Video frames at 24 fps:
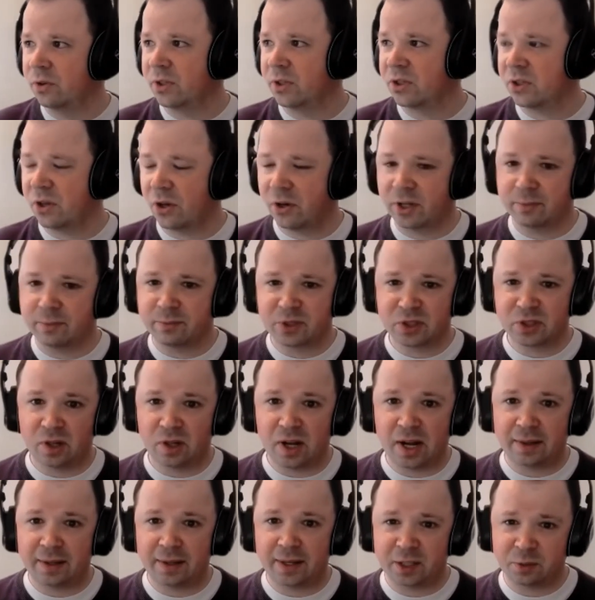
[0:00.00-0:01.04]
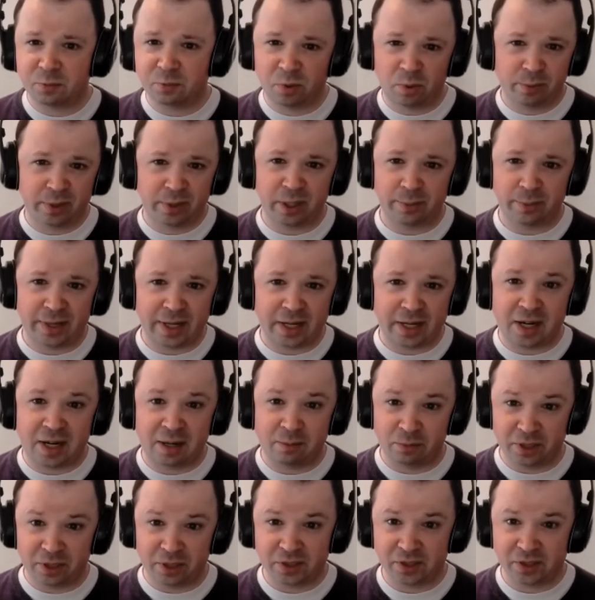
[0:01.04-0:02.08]
the sodium slightly, it's probably going to be
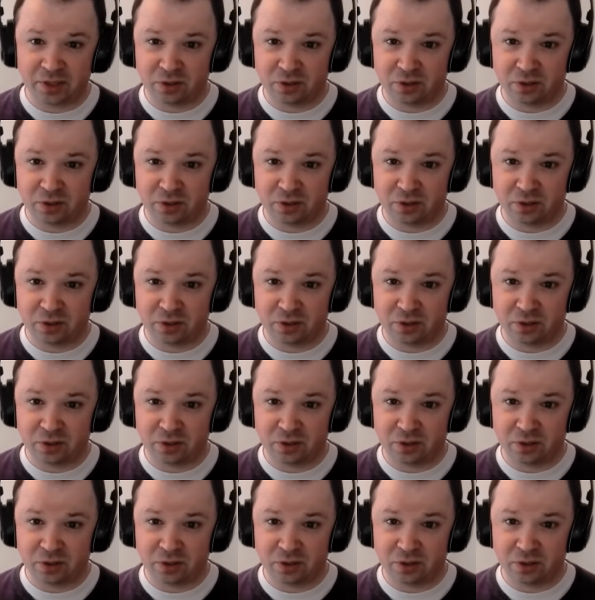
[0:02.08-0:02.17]
harmless.